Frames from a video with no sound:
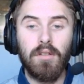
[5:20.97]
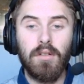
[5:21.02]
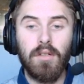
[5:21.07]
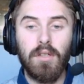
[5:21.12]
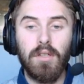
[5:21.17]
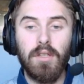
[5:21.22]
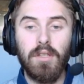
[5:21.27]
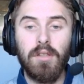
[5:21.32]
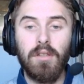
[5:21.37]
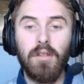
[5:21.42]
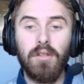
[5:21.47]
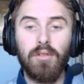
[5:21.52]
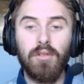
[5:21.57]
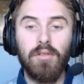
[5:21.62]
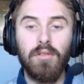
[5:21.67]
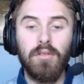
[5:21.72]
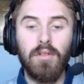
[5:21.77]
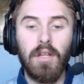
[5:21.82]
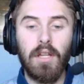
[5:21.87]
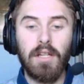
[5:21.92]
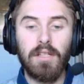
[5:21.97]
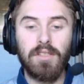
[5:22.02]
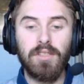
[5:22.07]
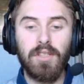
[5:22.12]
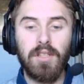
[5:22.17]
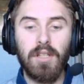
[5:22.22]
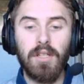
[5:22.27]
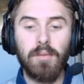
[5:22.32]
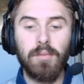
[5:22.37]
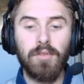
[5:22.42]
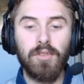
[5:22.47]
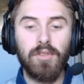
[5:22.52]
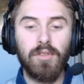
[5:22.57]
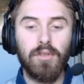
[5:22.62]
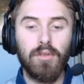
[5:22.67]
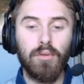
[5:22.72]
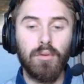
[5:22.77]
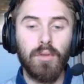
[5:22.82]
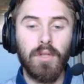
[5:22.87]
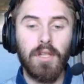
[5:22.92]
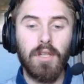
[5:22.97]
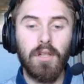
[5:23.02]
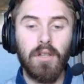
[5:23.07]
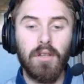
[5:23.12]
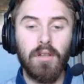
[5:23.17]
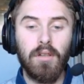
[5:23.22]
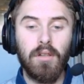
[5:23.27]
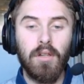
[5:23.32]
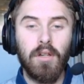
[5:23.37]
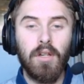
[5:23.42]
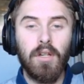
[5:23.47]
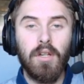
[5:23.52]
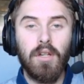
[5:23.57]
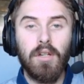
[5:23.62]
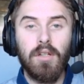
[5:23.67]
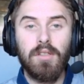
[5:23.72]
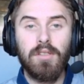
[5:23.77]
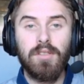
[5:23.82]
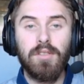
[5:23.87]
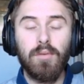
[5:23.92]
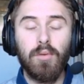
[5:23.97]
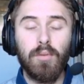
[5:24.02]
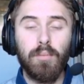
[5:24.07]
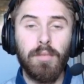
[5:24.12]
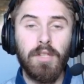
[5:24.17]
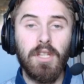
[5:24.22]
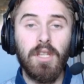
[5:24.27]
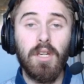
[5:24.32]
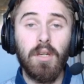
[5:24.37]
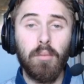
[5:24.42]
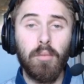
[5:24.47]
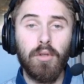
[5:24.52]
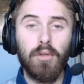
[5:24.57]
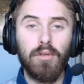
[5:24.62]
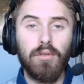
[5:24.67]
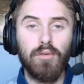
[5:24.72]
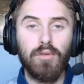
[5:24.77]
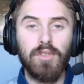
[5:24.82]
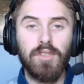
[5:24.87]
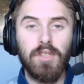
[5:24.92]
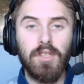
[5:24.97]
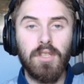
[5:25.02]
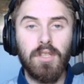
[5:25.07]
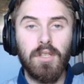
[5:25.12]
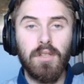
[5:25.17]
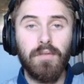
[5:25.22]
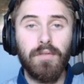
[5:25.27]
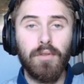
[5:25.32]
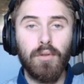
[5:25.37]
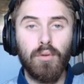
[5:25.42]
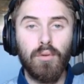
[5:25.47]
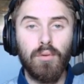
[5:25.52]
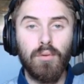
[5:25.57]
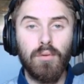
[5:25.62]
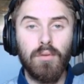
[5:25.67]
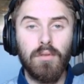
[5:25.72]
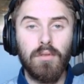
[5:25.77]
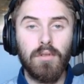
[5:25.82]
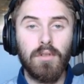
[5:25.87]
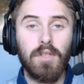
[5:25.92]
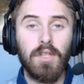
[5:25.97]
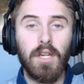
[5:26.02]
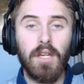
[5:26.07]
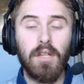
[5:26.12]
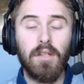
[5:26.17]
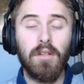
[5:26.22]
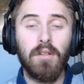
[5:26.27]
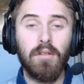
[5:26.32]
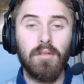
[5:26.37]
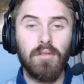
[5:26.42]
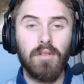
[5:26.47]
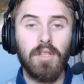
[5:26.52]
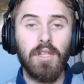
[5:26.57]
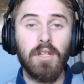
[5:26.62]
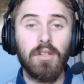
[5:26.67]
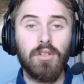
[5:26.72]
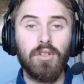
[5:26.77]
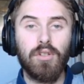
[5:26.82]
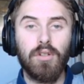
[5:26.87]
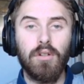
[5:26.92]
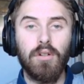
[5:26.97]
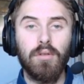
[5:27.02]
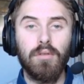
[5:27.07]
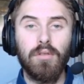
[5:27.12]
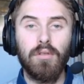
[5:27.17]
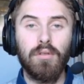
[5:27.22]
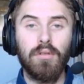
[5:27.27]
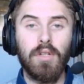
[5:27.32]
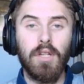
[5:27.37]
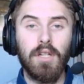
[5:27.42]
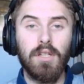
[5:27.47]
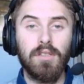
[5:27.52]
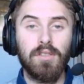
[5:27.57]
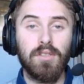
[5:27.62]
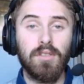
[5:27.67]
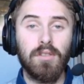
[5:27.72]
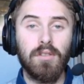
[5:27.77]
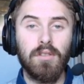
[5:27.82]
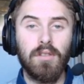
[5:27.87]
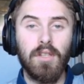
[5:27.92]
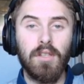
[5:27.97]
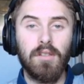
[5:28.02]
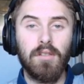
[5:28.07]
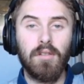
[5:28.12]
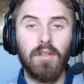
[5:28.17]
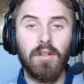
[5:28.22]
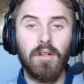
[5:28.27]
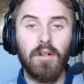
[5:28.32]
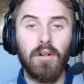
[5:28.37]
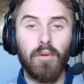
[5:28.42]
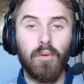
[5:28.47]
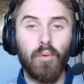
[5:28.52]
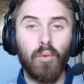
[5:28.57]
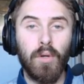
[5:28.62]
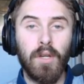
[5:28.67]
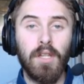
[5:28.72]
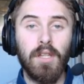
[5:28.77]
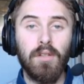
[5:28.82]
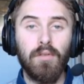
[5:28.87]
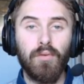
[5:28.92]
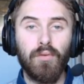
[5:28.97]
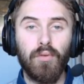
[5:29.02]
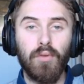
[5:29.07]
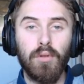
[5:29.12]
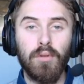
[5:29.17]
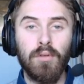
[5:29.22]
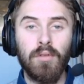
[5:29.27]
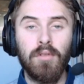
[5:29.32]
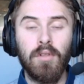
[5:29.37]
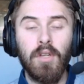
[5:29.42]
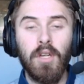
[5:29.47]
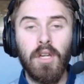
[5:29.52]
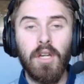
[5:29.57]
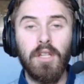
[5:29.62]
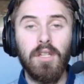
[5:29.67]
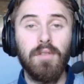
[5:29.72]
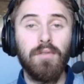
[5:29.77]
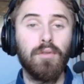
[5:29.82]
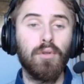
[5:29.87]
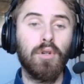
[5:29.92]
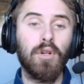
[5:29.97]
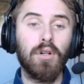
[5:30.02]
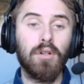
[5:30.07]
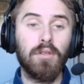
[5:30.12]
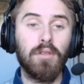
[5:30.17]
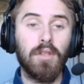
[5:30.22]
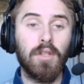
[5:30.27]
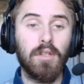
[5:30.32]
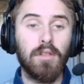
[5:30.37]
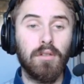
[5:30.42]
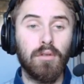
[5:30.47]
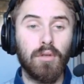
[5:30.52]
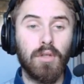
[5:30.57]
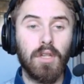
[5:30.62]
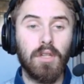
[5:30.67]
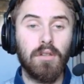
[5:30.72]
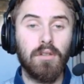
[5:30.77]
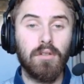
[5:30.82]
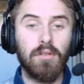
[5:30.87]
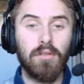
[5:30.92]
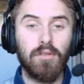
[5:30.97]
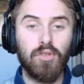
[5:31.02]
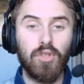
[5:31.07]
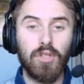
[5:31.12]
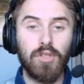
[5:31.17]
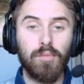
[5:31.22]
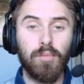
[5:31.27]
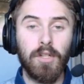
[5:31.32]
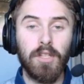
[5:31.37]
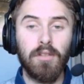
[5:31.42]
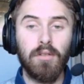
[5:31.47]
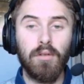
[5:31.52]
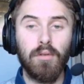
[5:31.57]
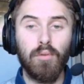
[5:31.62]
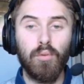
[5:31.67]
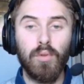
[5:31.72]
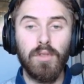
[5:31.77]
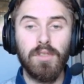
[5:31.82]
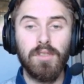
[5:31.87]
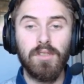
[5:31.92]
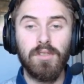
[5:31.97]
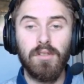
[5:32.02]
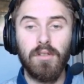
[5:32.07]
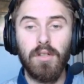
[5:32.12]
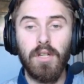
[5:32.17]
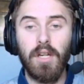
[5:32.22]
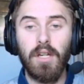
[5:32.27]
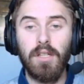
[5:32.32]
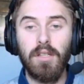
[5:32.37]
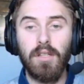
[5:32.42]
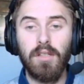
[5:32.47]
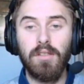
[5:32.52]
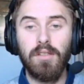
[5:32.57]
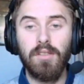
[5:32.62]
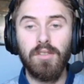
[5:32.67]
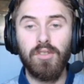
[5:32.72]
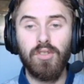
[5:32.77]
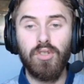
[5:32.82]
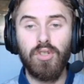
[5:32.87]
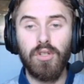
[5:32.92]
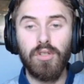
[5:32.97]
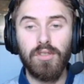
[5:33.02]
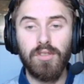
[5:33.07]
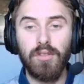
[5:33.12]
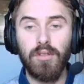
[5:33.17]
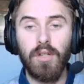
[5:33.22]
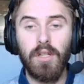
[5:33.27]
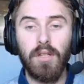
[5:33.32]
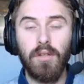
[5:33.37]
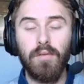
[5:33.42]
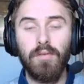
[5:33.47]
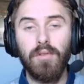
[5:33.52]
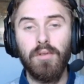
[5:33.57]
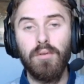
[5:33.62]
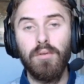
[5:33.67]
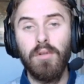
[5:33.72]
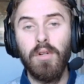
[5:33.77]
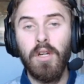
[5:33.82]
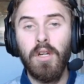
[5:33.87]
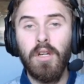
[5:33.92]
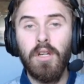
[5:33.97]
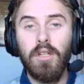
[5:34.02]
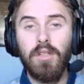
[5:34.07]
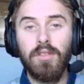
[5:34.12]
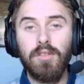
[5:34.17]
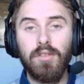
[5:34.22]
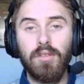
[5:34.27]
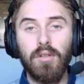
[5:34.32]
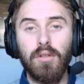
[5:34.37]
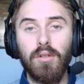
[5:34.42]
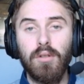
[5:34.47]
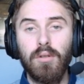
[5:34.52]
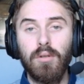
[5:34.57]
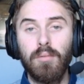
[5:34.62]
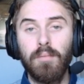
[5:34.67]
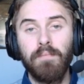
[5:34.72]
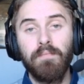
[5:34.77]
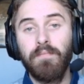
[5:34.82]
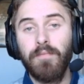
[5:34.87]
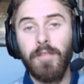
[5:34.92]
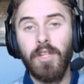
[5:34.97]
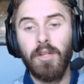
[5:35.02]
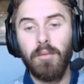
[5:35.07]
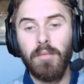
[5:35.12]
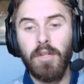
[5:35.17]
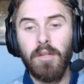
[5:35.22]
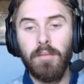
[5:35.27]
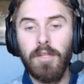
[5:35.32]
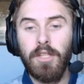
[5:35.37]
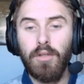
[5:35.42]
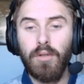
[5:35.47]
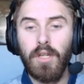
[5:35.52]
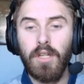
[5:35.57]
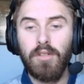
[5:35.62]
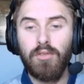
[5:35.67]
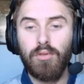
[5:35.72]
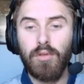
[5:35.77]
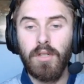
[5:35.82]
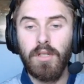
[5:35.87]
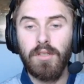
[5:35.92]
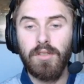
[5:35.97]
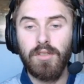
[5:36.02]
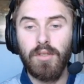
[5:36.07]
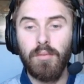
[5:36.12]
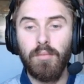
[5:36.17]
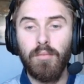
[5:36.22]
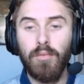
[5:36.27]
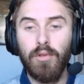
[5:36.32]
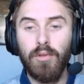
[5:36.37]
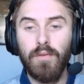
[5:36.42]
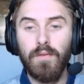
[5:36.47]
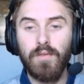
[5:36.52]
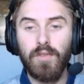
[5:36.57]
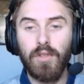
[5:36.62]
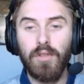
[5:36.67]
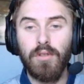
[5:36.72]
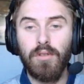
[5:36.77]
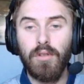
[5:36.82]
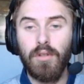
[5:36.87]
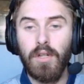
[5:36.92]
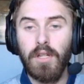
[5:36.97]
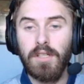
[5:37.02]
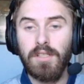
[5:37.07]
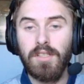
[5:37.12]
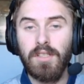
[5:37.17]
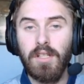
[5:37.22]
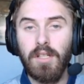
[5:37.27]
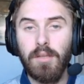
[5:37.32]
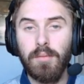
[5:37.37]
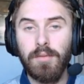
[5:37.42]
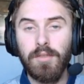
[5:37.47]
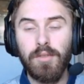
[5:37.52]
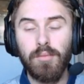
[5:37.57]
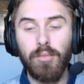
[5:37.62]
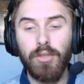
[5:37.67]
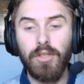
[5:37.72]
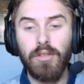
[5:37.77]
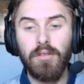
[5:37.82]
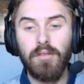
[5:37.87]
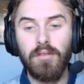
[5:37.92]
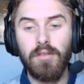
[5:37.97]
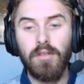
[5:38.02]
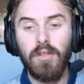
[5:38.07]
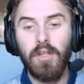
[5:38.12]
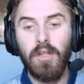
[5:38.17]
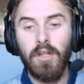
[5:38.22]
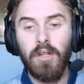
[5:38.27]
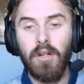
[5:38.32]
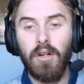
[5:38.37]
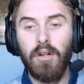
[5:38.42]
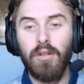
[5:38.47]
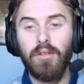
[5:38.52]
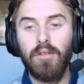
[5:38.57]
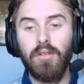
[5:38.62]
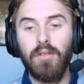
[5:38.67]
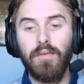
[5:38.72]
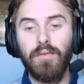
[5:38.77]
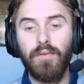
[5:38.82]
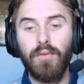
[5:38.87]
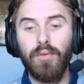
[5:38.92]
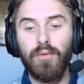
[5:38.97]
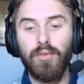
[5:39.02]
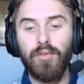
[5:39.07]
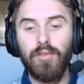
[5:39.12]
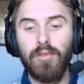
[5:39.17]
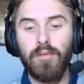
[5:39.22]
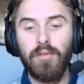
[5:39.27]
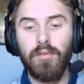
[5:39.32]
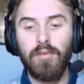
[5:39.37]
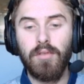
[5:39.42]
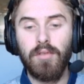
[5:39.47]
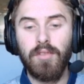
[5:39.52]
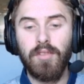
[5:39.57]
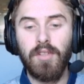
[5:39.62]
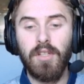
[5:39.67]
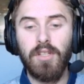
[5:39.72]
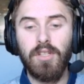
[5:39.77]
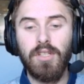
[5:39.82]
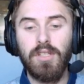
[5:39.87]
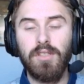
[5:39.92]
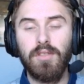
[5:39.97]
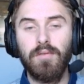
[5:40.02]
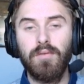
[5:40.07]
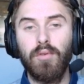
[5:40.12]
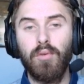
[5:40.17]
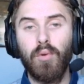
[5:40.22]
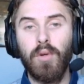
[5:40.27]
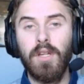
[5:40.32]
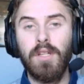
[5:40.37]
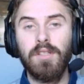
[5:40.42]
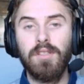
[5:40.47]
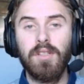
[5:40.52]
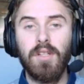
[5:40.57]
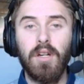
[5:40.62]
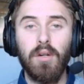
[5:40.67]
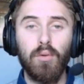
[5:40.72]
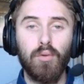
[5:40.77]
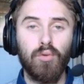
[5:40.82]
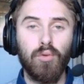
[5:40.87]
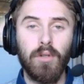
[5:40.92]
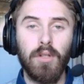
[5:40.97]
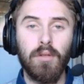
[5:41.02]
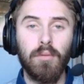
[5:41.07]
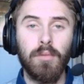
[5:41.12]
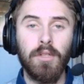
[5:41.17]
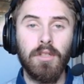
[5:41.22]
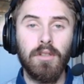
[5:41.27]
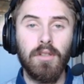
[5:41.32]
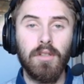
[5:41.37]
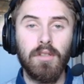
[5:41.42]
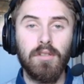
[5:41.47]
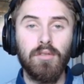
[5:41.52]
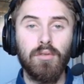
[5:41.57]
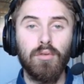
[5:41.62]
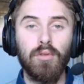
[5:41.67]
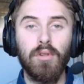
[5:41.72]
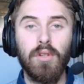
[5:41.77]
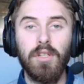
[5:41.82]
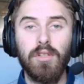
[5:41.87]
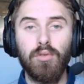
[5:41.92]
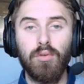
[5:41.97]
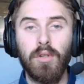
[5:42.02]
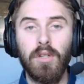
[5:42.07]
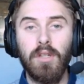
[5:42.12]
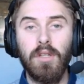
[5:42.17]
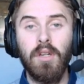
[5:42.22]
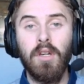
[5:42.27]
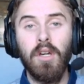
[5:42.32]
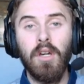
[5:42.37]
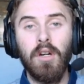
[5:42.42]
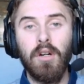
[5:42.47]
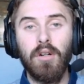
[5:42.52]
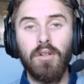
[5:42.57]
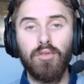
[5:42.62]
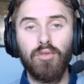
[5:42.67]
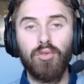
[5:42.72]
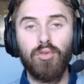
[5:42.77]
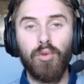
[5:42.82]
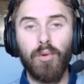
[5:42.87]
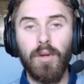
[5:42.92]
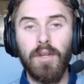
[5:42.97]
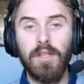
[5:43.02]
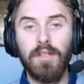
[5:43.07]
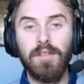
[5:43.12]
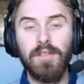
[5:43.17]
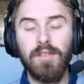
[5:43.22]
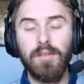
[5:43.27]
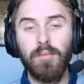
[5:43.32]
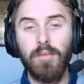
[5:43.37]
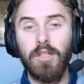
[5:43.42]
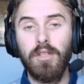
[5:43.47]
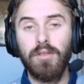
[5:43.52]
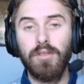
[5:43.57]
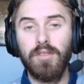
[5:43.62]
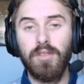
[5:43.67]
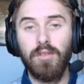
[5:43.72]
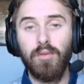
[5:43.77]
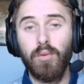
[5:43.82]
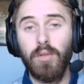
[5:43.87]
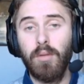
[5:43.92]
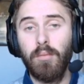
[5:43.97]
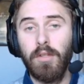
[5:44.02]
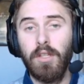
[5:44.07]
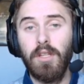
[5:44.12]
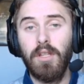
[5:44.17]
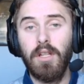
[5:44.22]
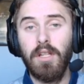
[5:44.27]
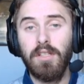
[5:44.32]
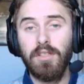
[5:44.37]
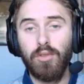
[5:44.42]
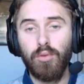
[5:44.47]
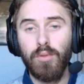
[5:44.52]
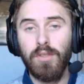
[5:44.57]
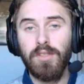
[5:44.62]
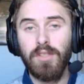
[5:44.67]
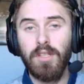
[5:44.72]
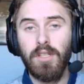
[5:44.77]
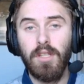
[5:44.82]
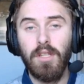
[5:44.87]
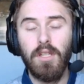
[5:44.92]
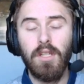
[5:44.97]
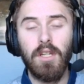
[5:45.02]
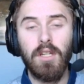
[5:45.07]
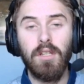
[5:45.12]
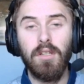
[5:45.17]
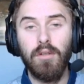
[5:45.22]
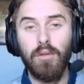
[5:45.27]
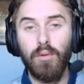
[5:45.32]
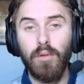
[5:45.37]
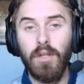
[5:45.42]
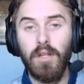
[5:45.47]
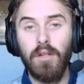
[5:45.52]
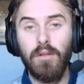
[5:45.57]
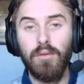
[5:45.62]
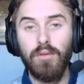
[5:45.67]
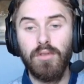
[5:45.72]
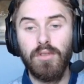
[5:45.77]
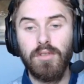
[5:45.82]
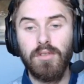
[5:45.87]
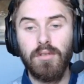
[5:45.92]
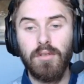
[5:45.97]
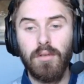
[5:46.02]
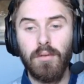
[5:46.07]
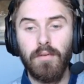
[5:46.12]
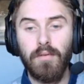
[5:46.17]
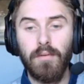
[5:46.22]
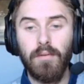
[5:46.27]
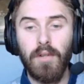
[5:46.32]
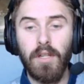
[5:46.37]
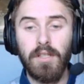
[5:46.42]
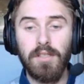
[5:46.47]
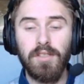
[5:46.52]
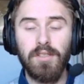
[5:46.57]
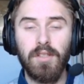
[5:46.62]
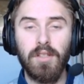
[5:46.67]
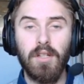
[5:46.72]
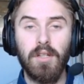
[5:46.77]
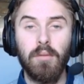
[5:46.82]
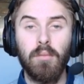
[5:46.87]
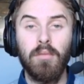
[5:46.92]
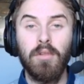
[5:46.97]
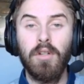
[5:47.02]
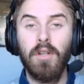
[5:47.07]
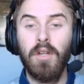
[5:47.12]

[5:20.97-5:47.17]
in the last laps you will be able to see if you can catch on the guys that are really in front, and if you can't, then you can just battle with the guy that is just ahead of you. So yeah, maybe you can try some moves on the last laps, but on the first stages of the race I would recommend that you only try on straights, because it will be less risky and you will lose less time.